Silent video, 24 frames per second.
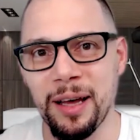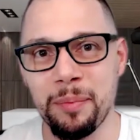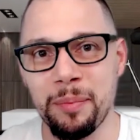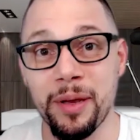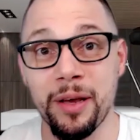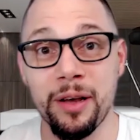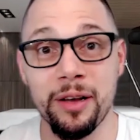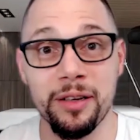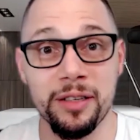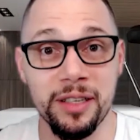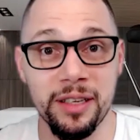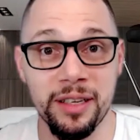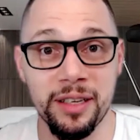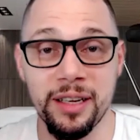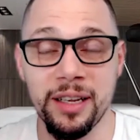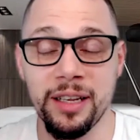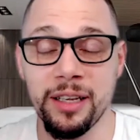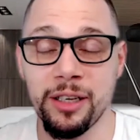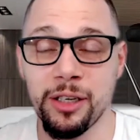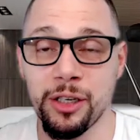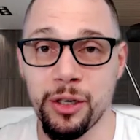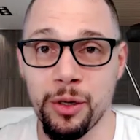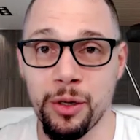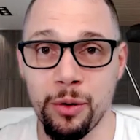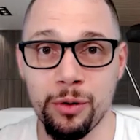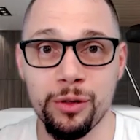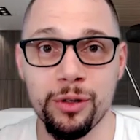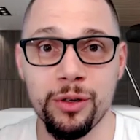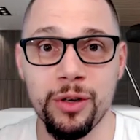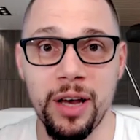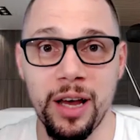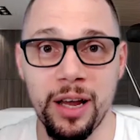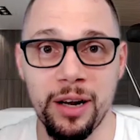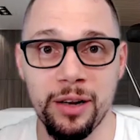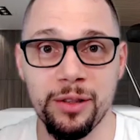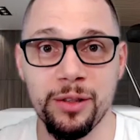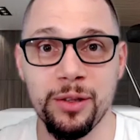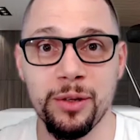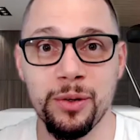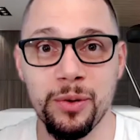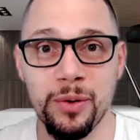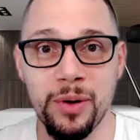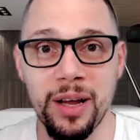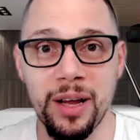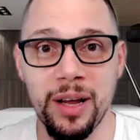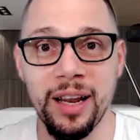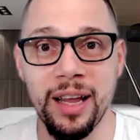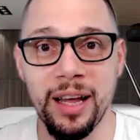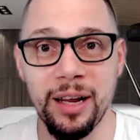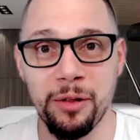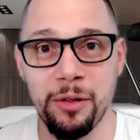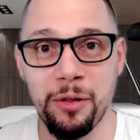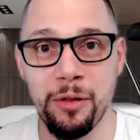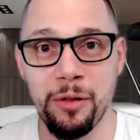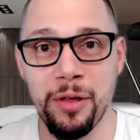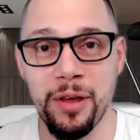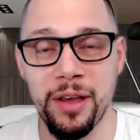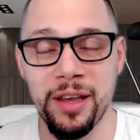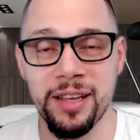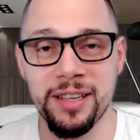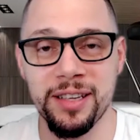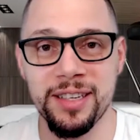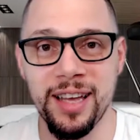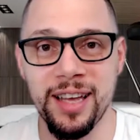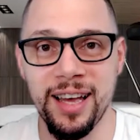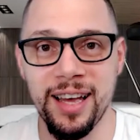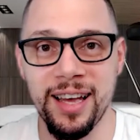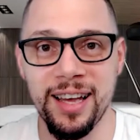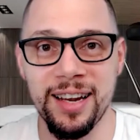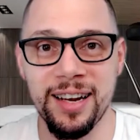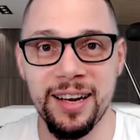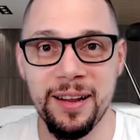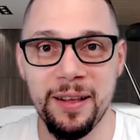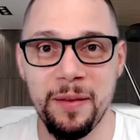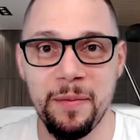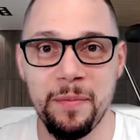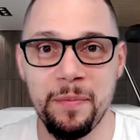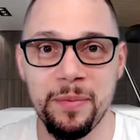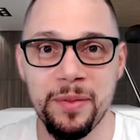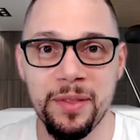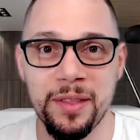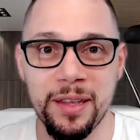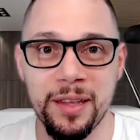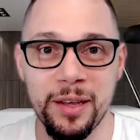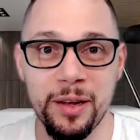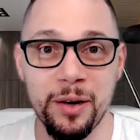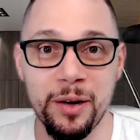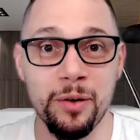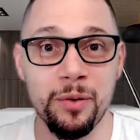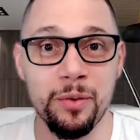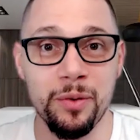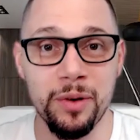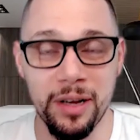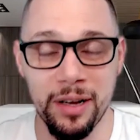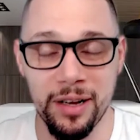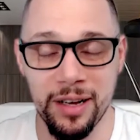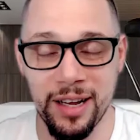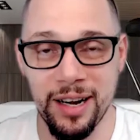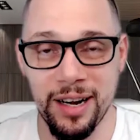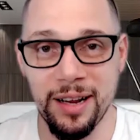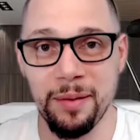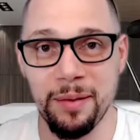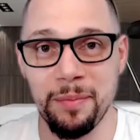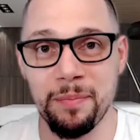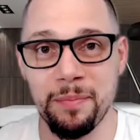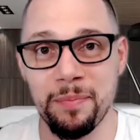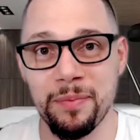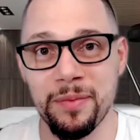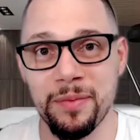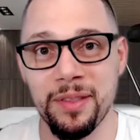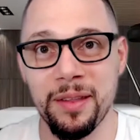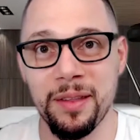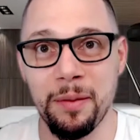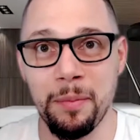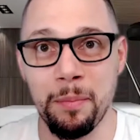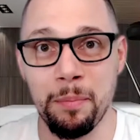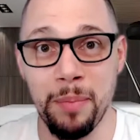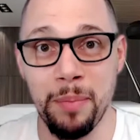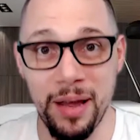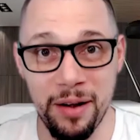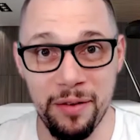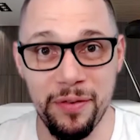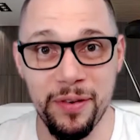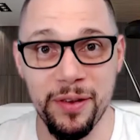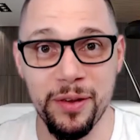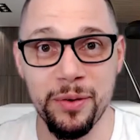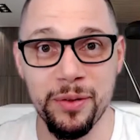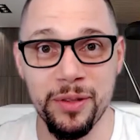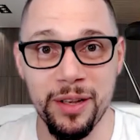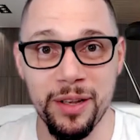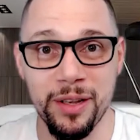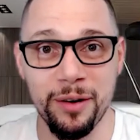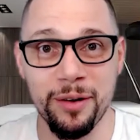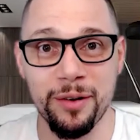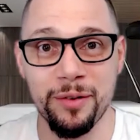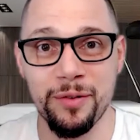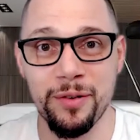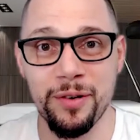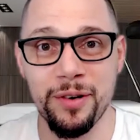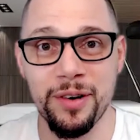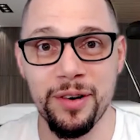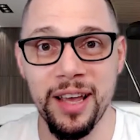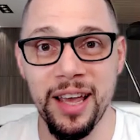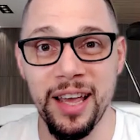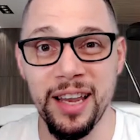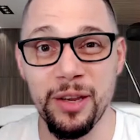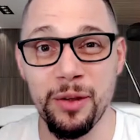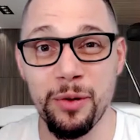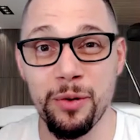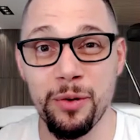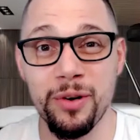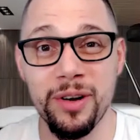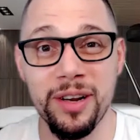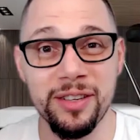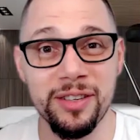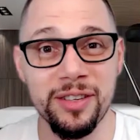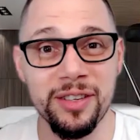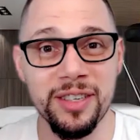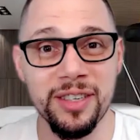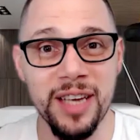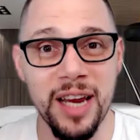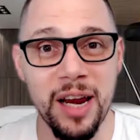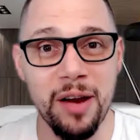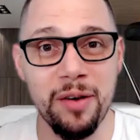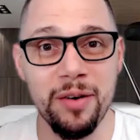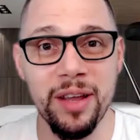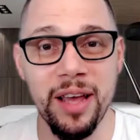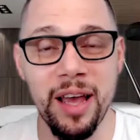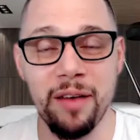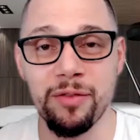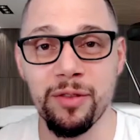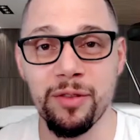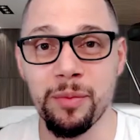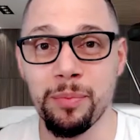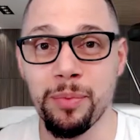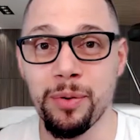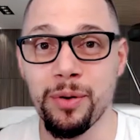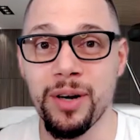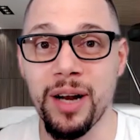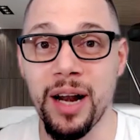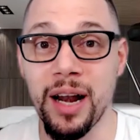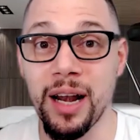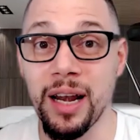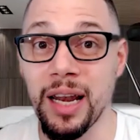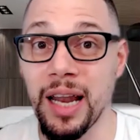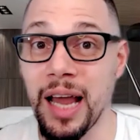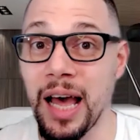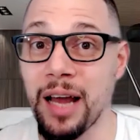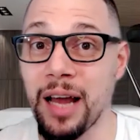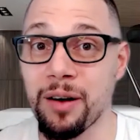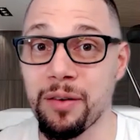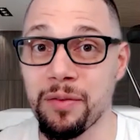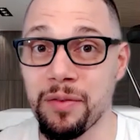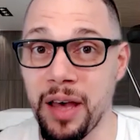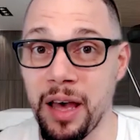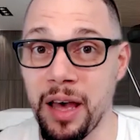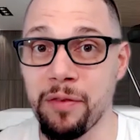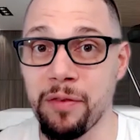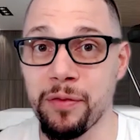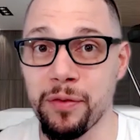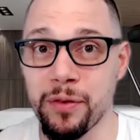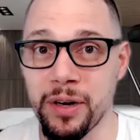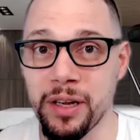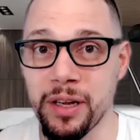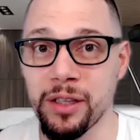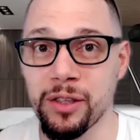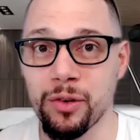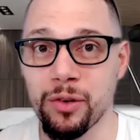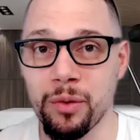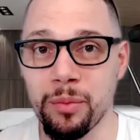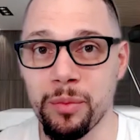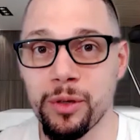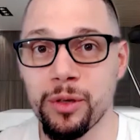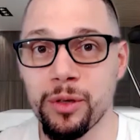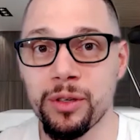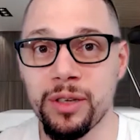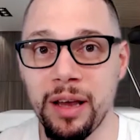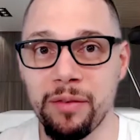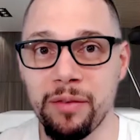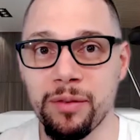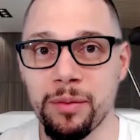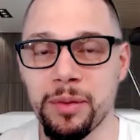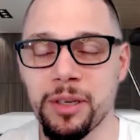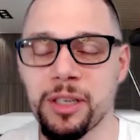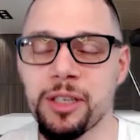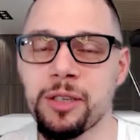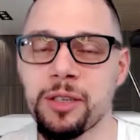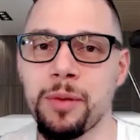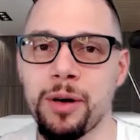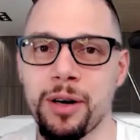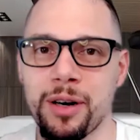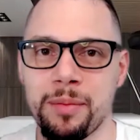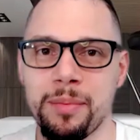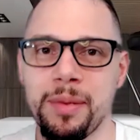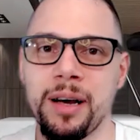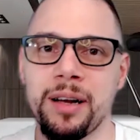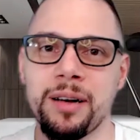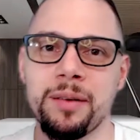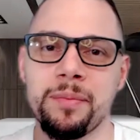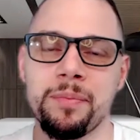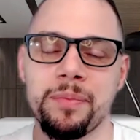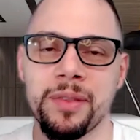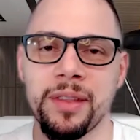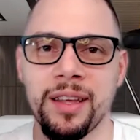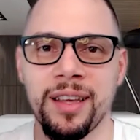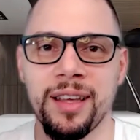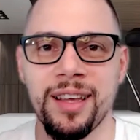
Because it shows you how to do a lot of the things that, are going to benefit you in the long run. And you don't necessarily have to put a lot of effort into them. You just have to be smart about them.